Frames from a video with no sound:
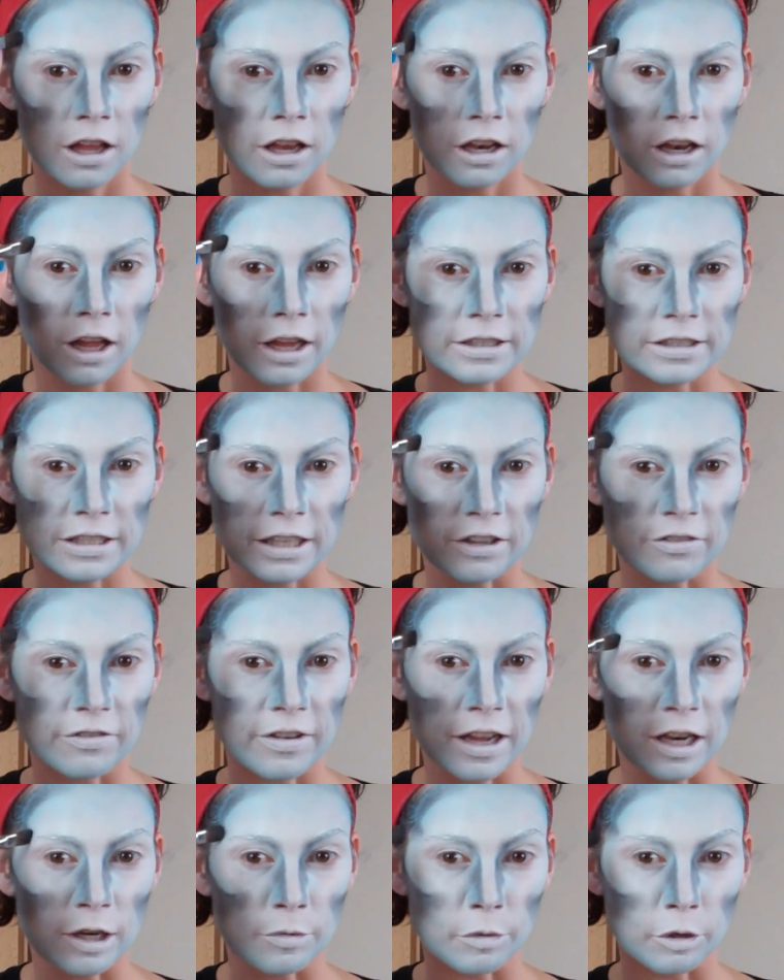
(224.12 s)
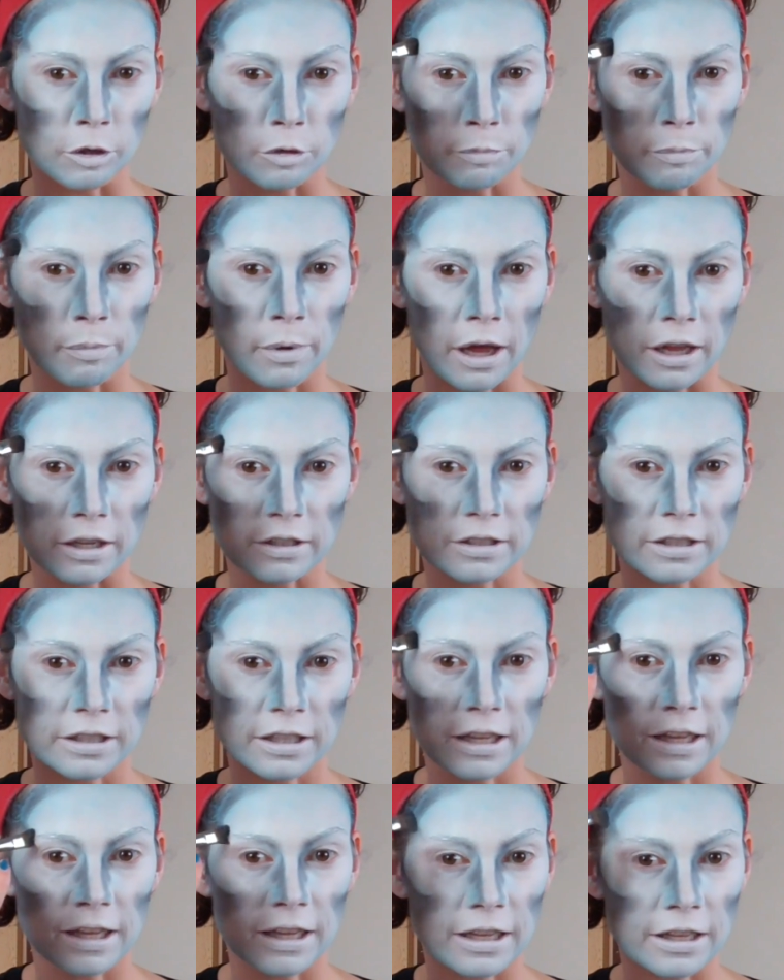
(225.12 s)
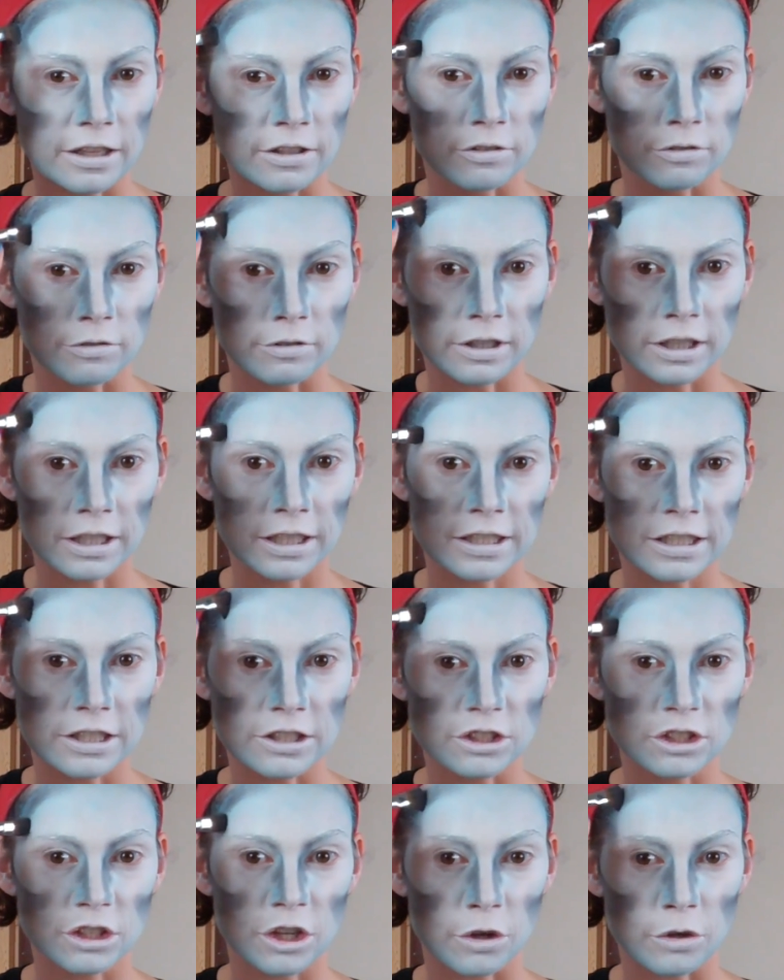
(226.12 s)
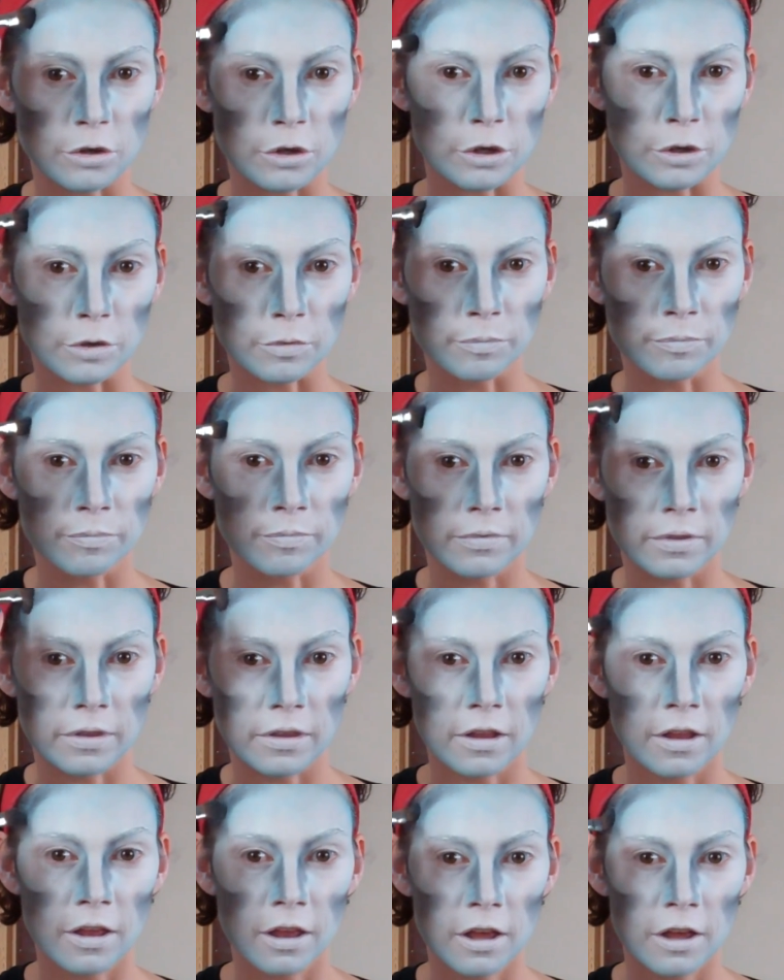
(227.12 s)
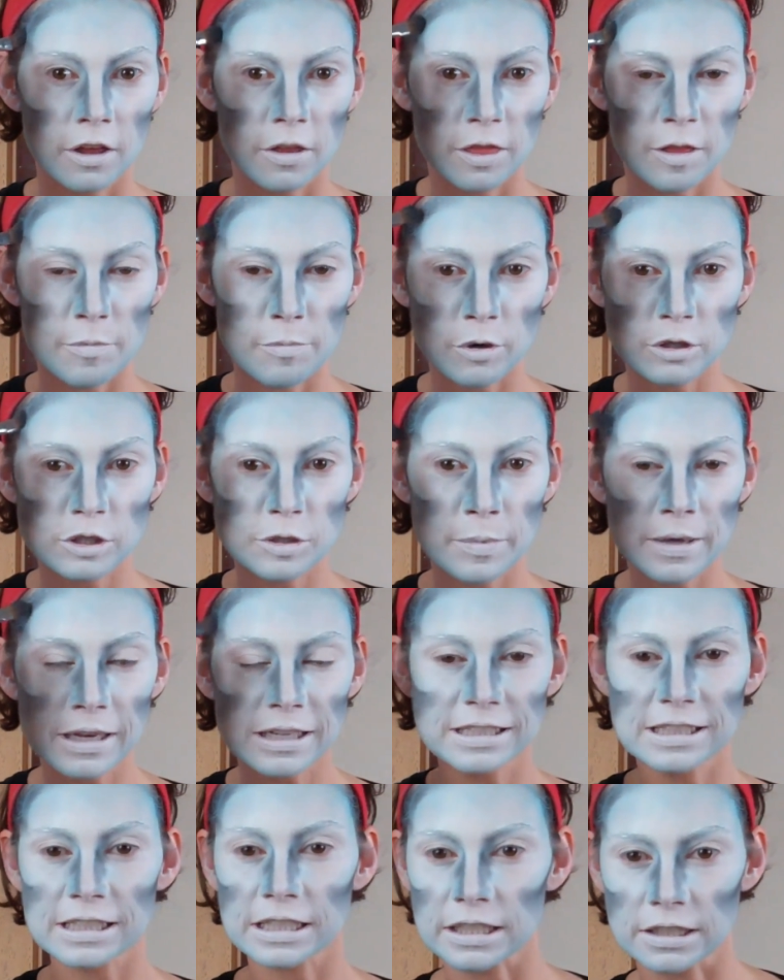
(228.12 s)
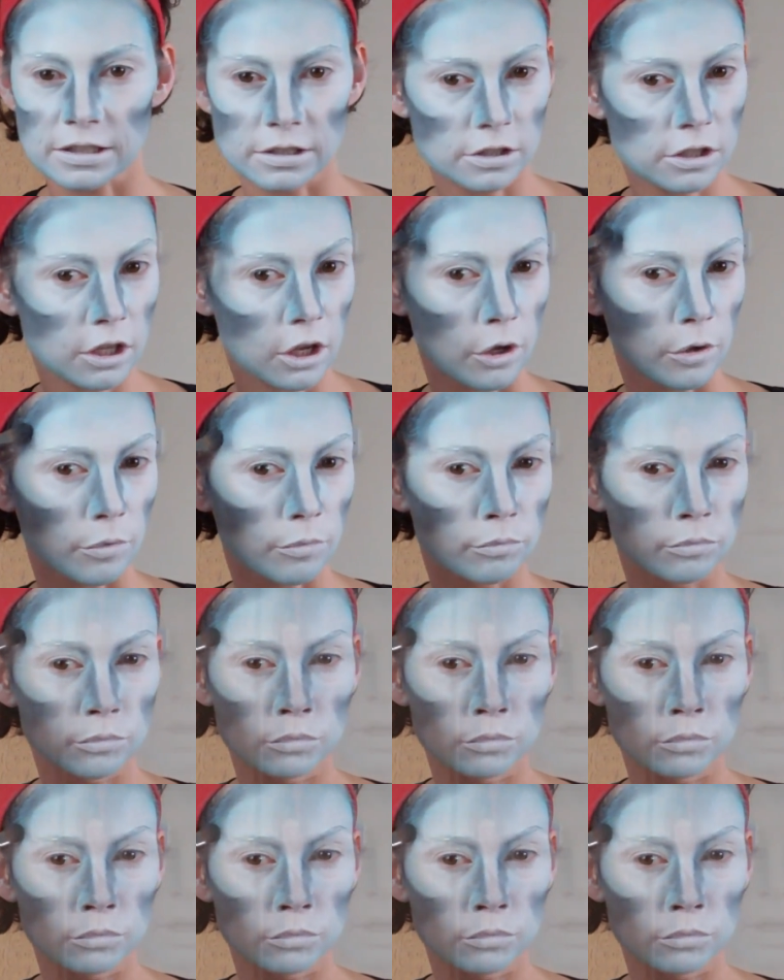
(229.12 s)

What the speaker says: lighting available, but it's really to show you the possibilities. So,